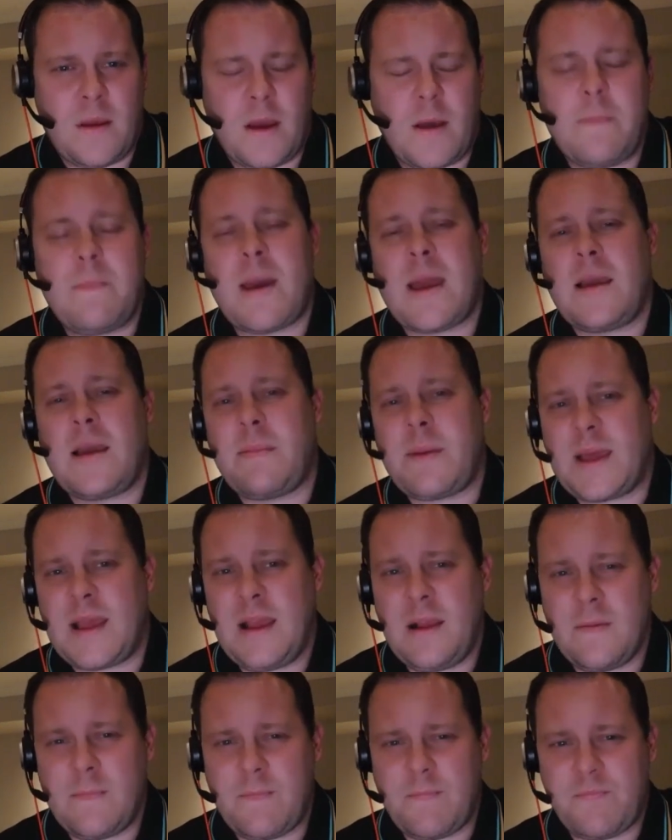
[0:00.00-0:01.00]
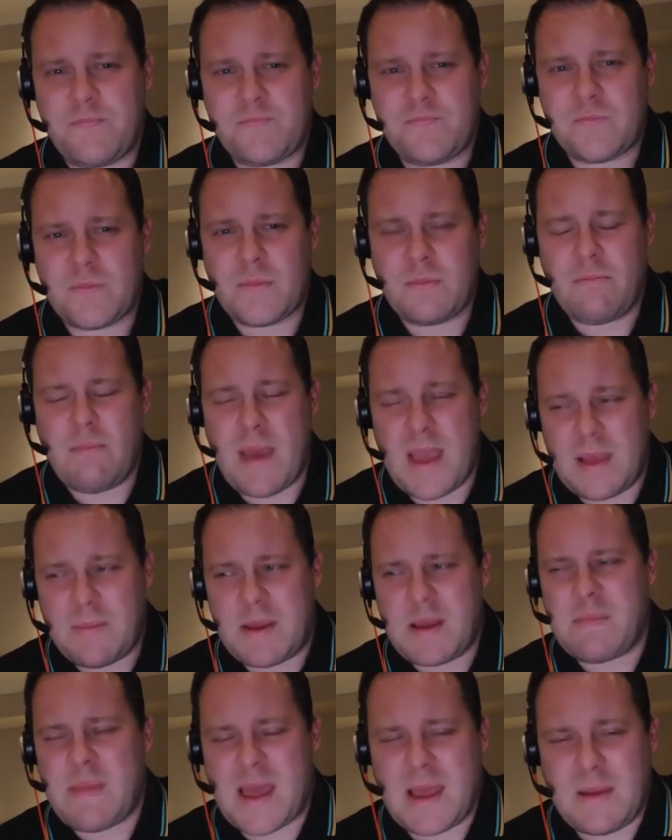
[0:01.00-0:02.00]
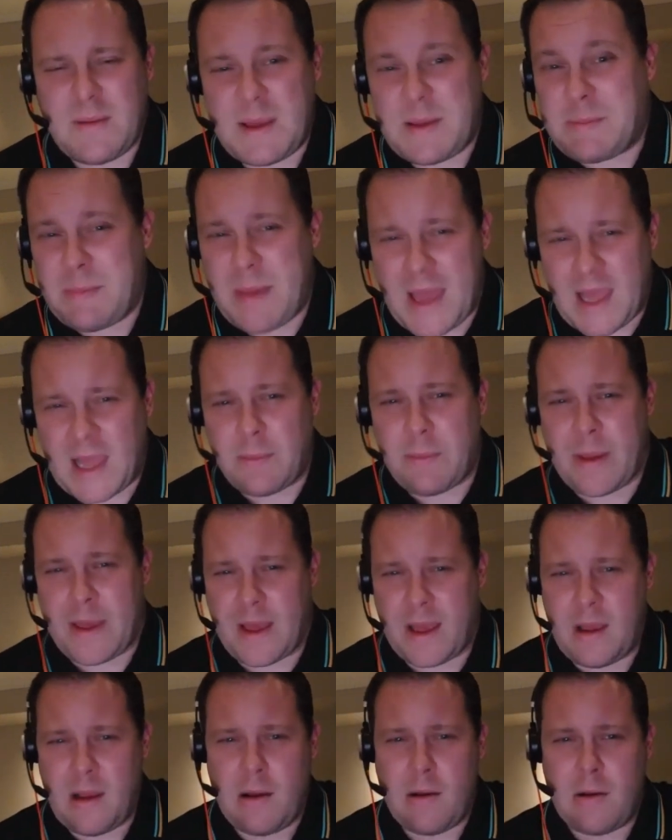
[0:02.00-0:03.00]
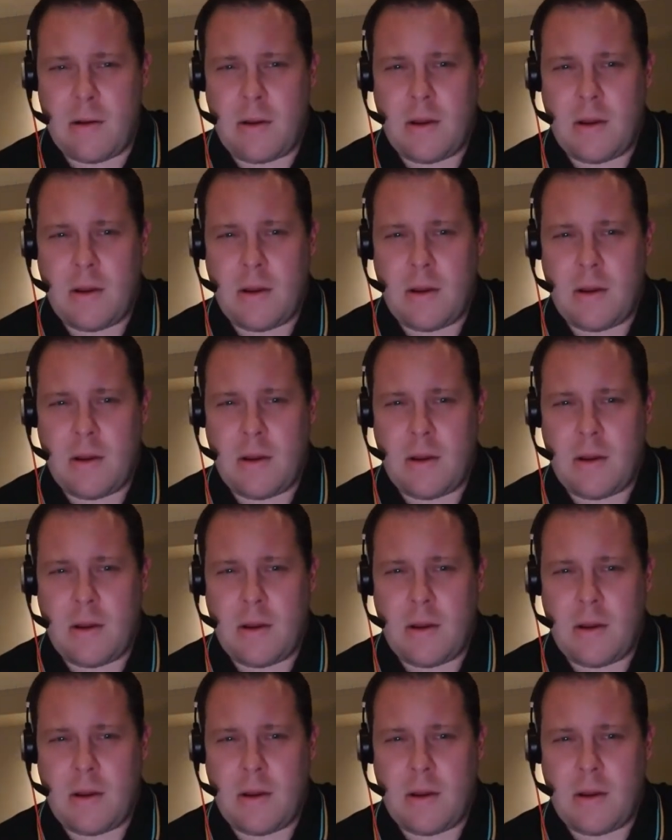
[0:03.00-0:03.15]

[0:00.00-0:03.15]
And maybe, the